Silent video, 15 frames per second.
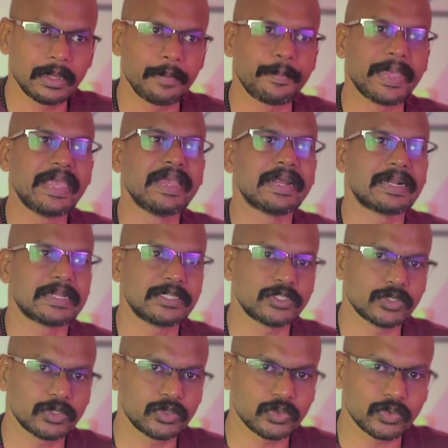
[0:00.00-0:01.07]
paying
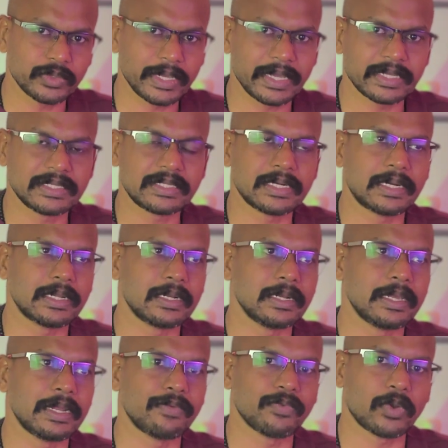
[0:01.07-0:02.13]
attention to the external
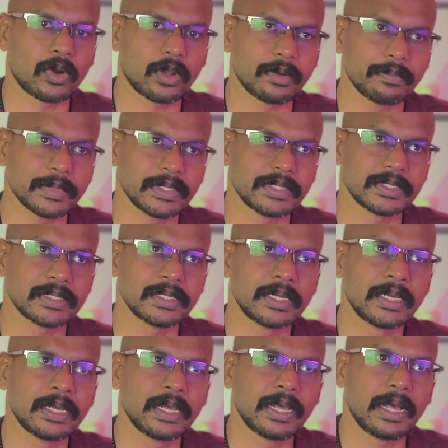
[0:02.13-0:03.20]
environment,
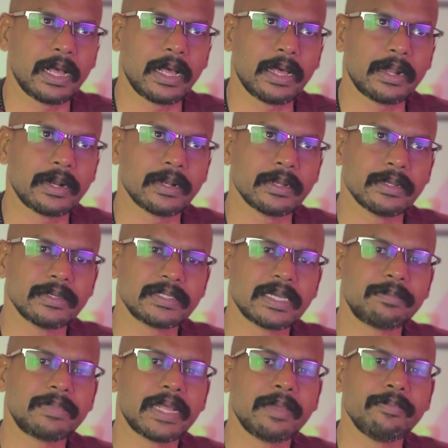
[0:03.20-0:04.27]
or
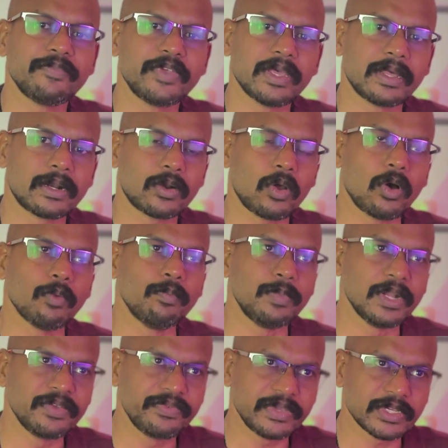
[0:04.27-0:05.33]
sometimes we are
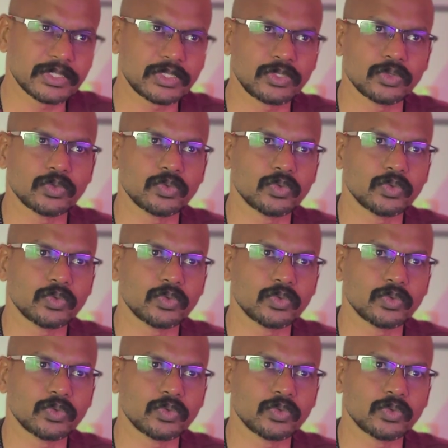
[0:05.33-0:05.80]
oblivious to